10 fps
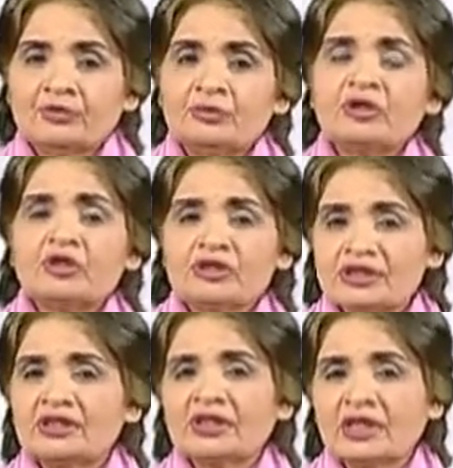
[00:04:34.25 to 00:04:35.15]
because
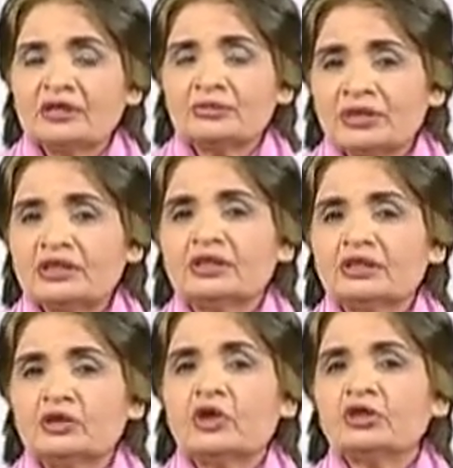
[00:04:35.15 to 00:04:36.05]
there can be a
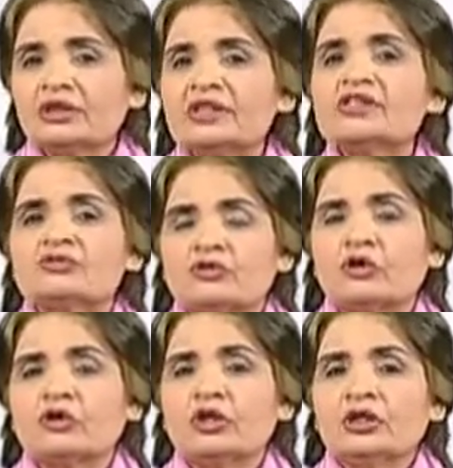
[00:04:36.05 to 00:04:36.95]
long list
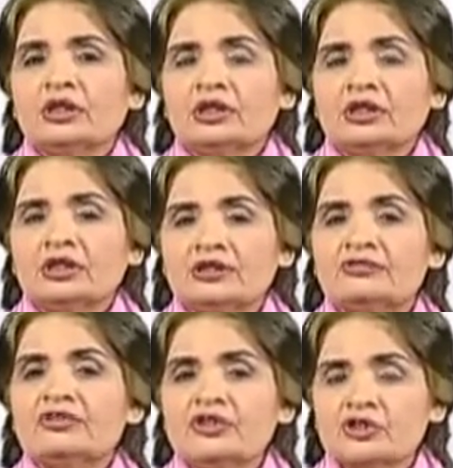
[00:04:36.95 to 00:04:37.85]
for the
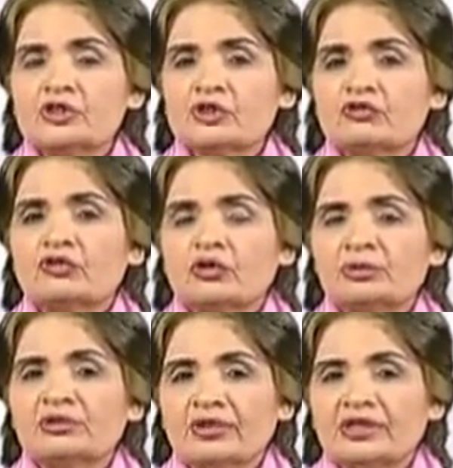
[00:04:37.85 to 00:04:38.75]
features of
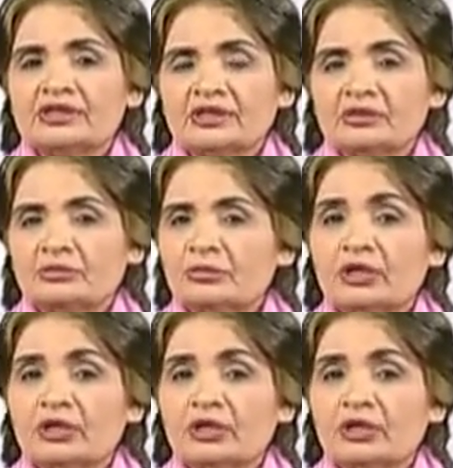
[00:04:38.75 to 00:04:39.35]
formal writing.